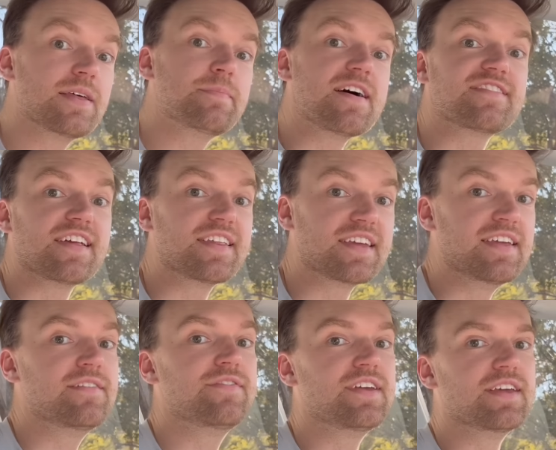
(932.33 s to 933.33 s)
the best selling
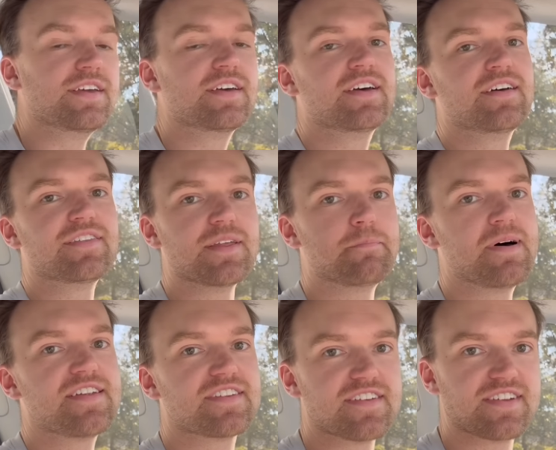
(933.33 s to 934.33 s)
EV, the
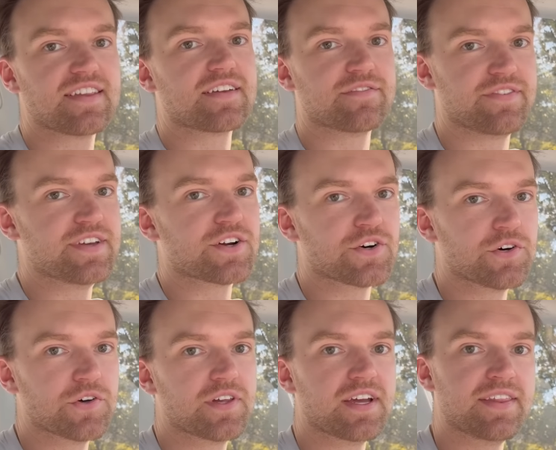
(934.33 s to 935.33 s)
best selling
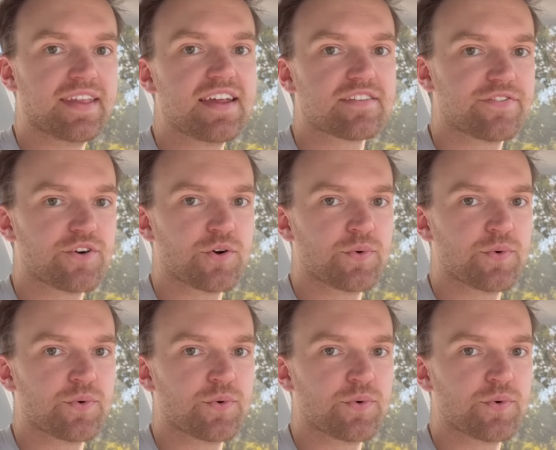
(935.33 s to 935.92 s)
vehicle, and that's for a